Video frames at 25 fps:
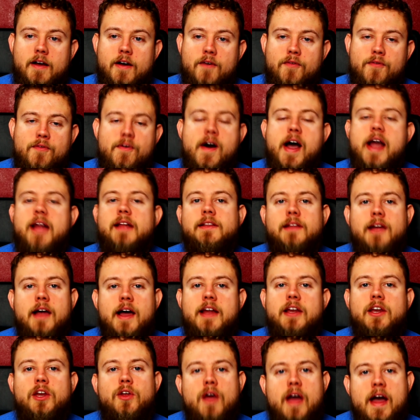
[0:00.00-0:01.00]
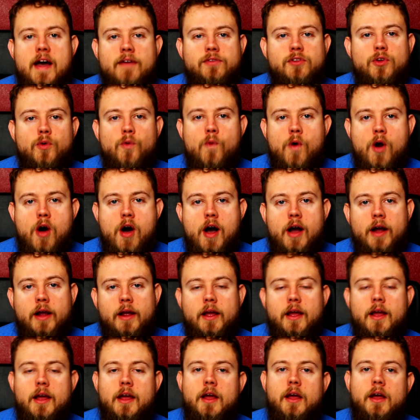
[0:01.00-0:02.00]
a fine line you have to
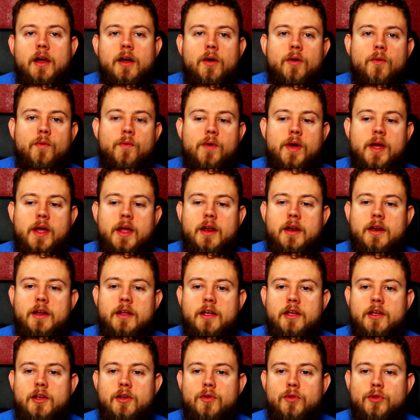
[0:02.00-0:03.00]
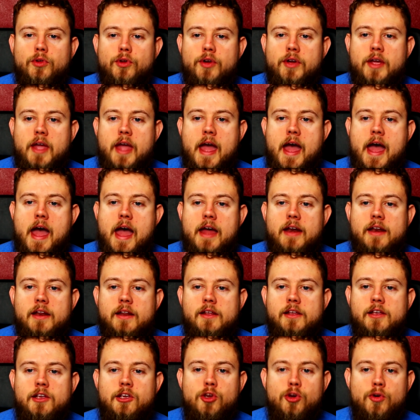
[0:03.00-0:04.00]
walk when you look at
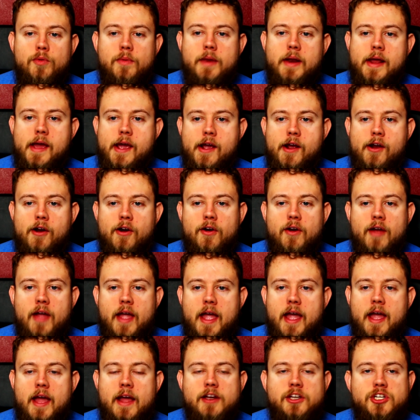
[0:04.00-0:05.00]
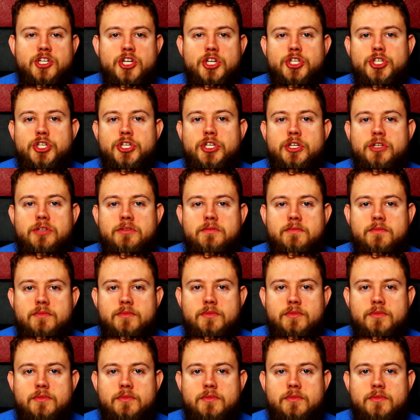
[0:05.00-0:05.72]
human error and just